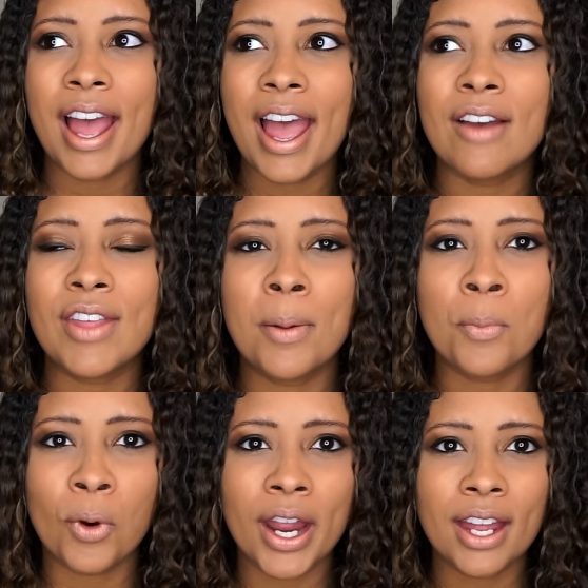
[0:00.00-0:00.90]
have that
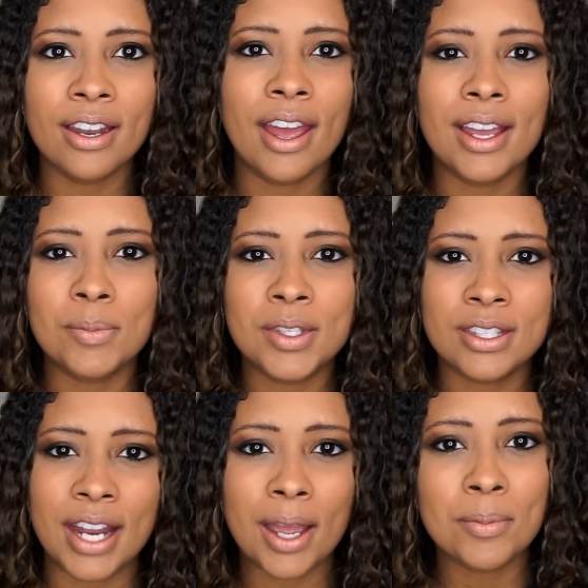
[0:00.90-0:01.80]
brand name
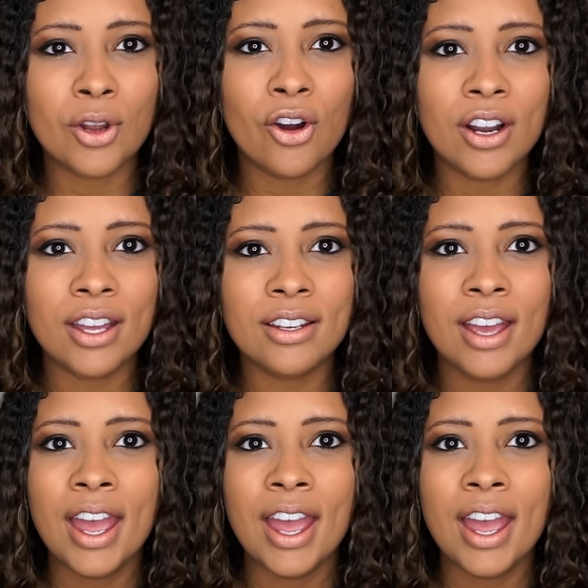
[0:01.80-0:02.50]
stamped on it